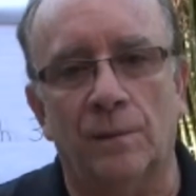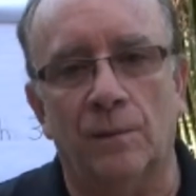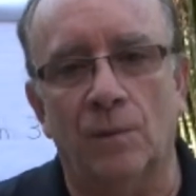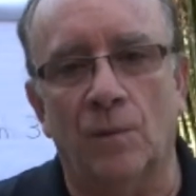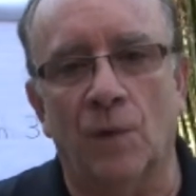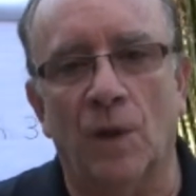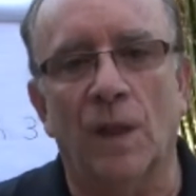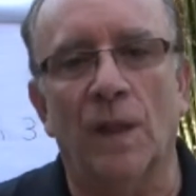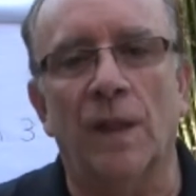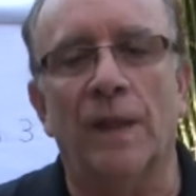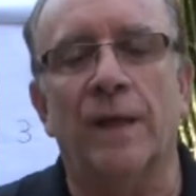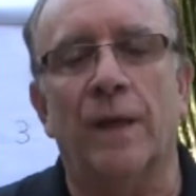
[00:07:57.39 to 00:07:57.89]

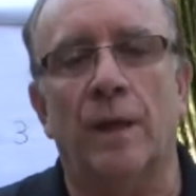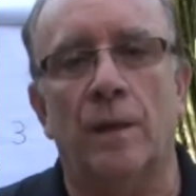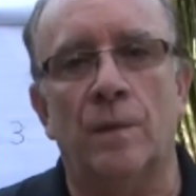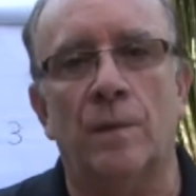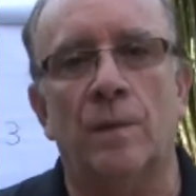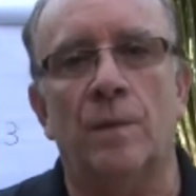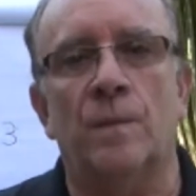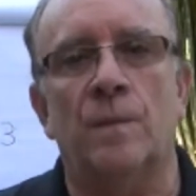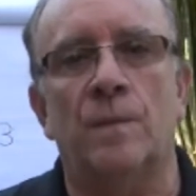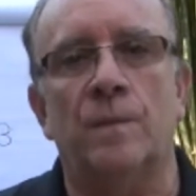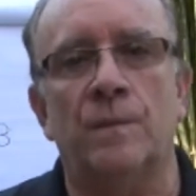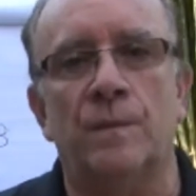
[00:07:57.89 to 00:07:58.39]
really
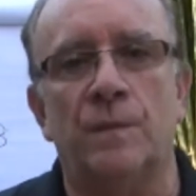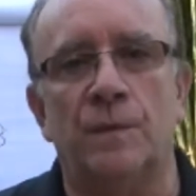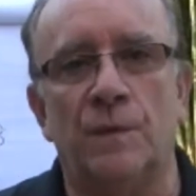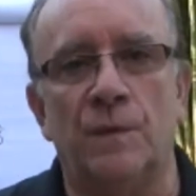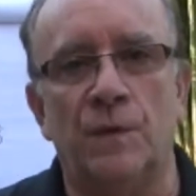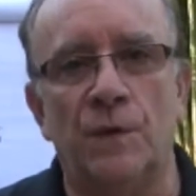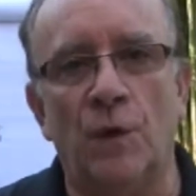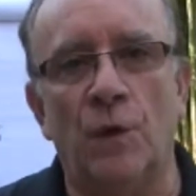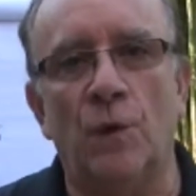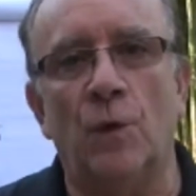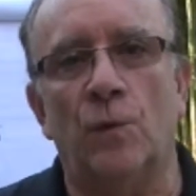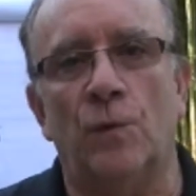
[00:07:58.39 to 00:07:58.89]

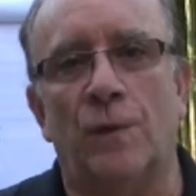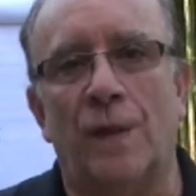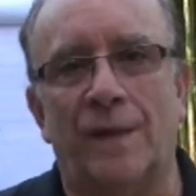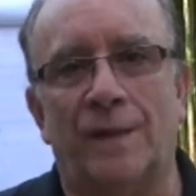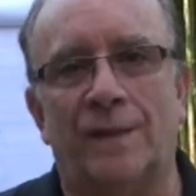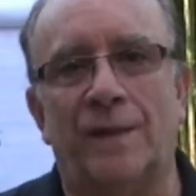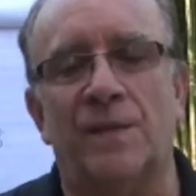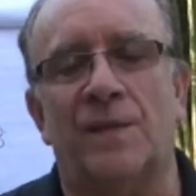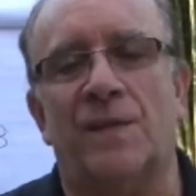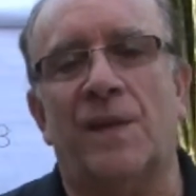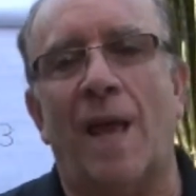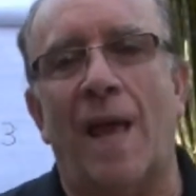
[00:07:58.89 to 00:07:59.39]
knew that
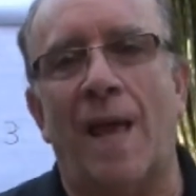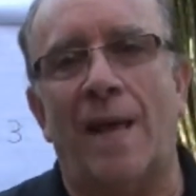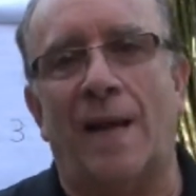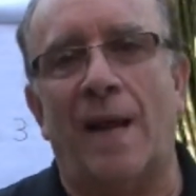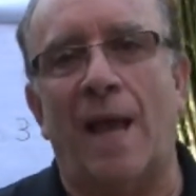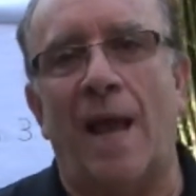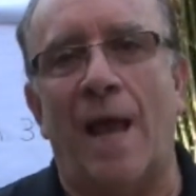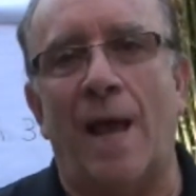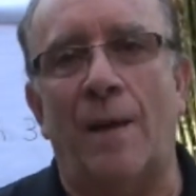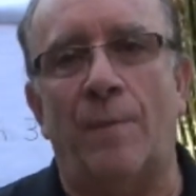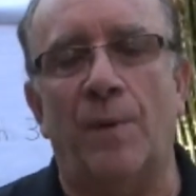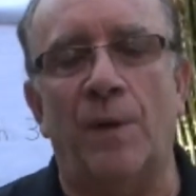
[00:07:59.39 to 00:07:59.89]
this had to
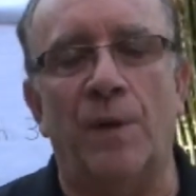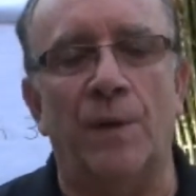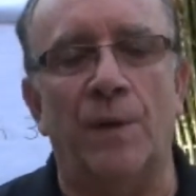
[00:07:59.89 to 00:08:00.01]
happen.